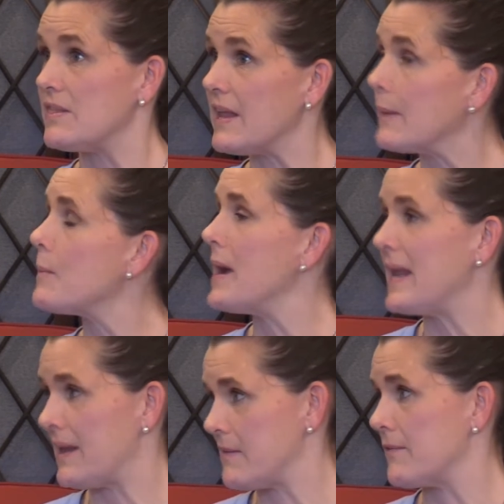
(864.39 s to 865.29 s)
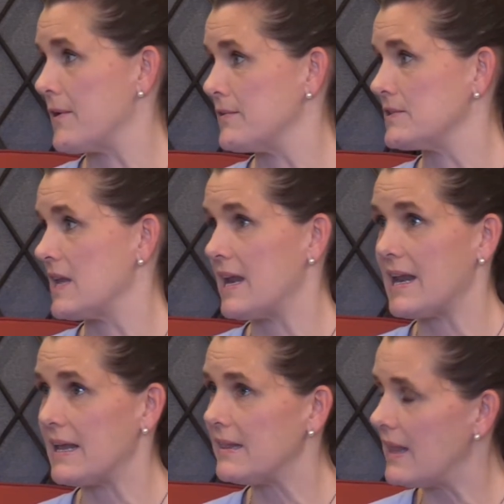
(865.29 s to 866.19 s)
They're my heroes, and
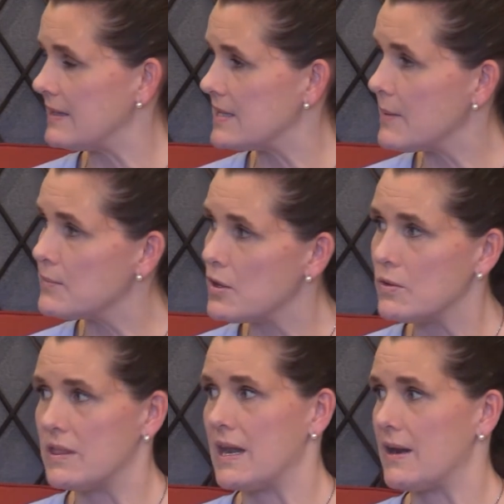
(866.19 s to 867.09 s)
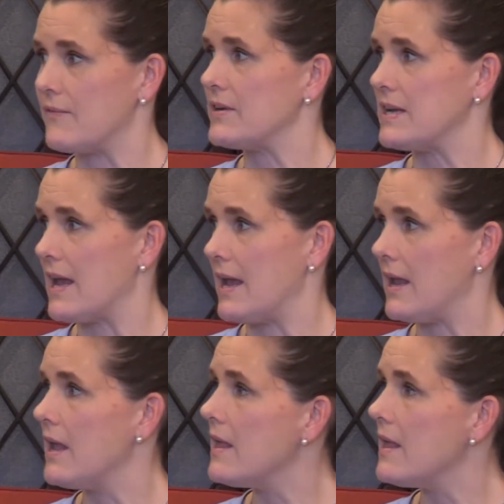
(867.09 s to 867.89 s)
I let them know that every day.